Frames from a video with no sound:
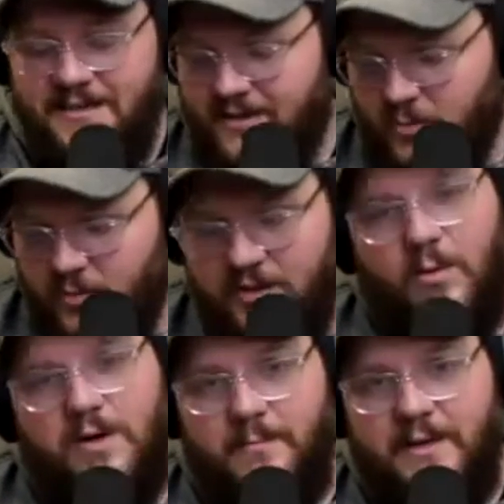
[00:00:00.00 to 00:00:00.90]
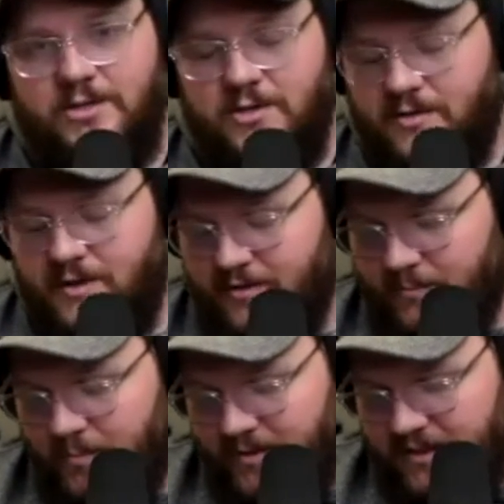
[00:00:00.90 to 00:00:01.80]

You really want to make sure that you're implementing